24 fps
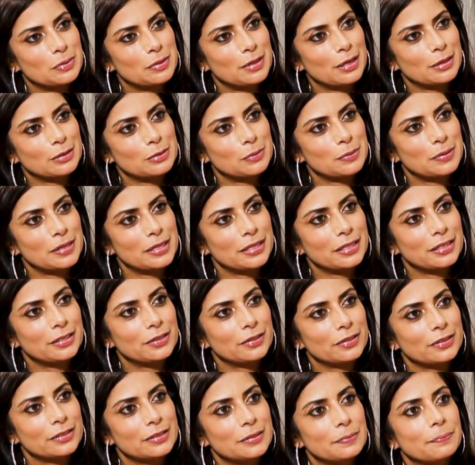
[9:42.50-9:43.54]
That's really
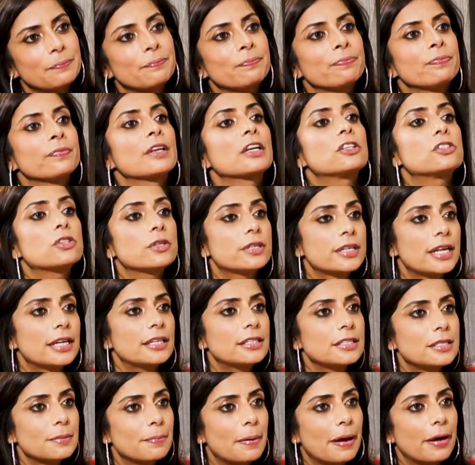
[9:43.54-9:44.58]
good. So tell us
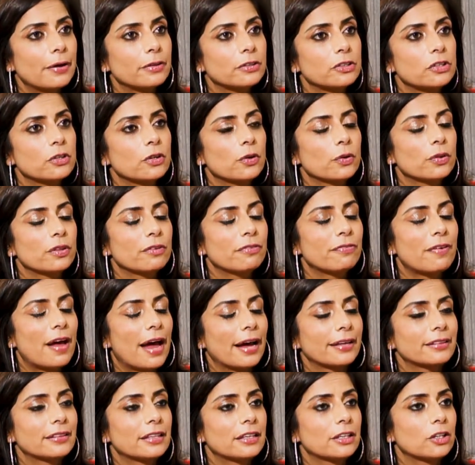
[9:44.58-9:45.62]
about, you know, the
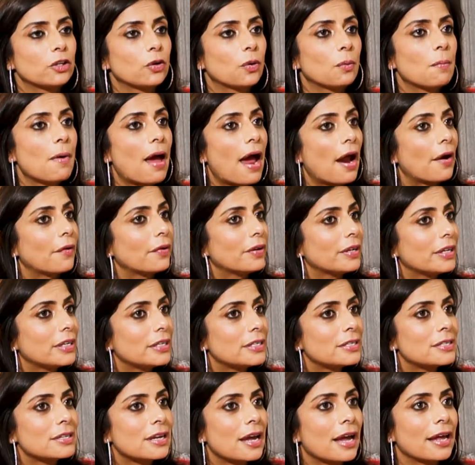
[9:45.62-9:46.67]
fact that you're
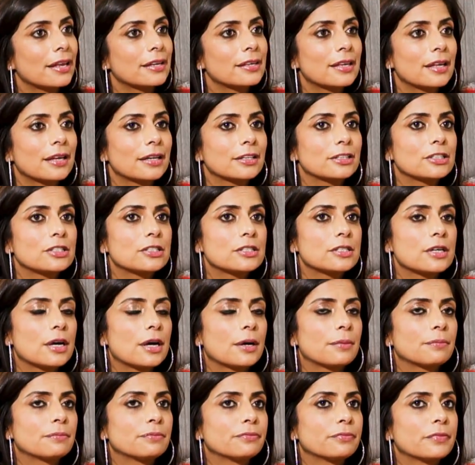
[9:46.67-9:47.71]
married and that
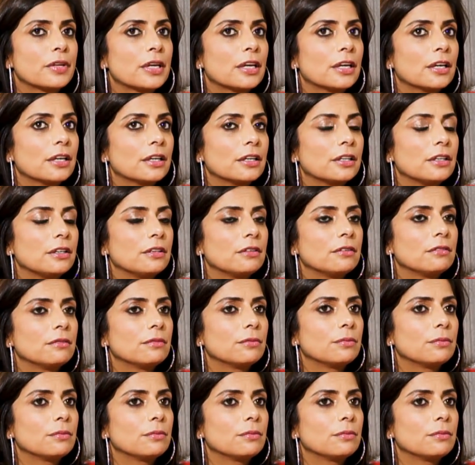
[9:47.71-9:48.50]
we